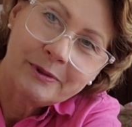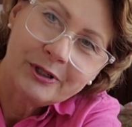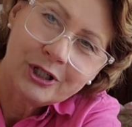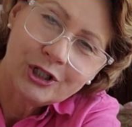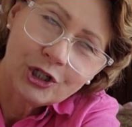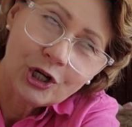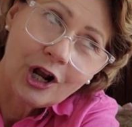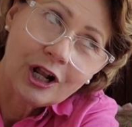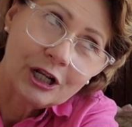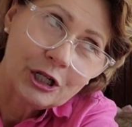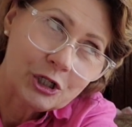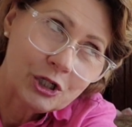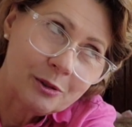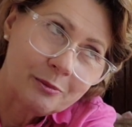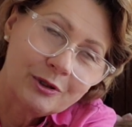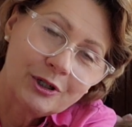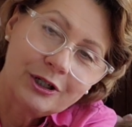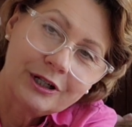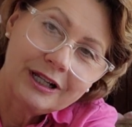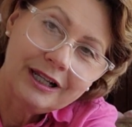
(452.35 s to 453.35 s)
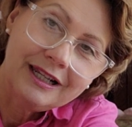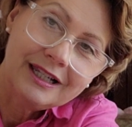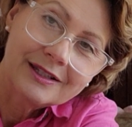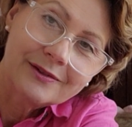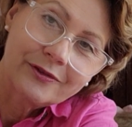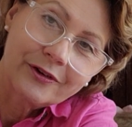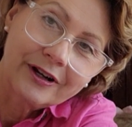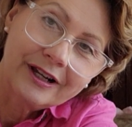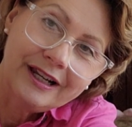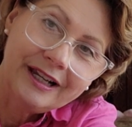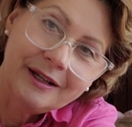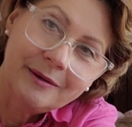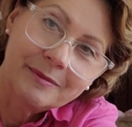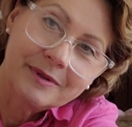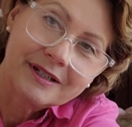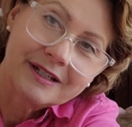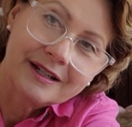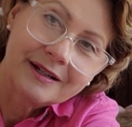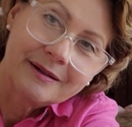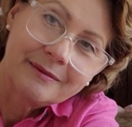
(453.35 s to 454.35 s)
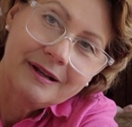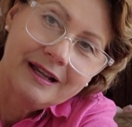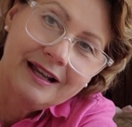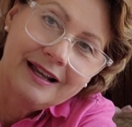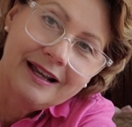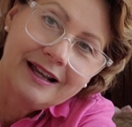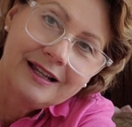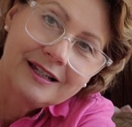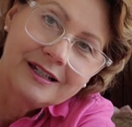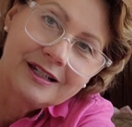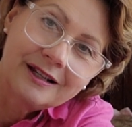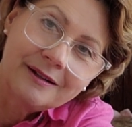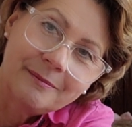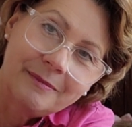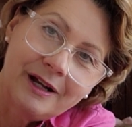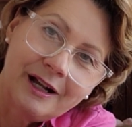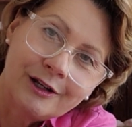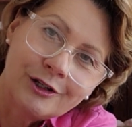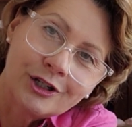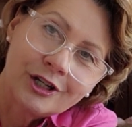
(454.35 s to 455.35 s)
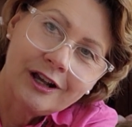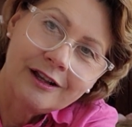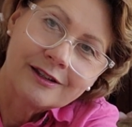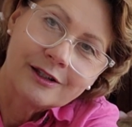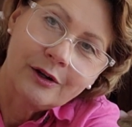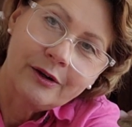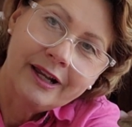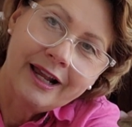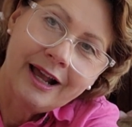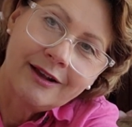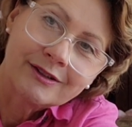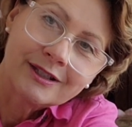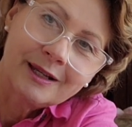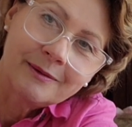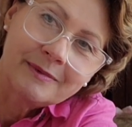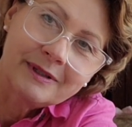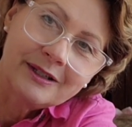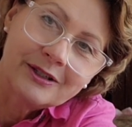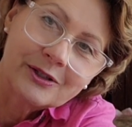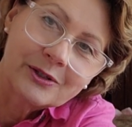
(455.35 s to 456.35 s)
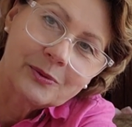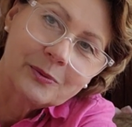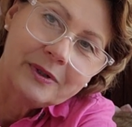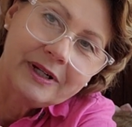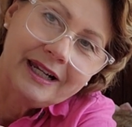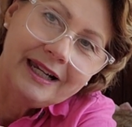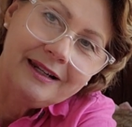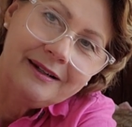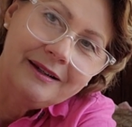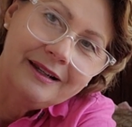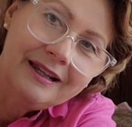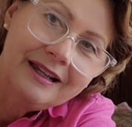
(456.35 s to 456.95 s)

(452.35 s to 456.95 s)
chocolate chip cookies for him to munch on, so he'll have something sweet.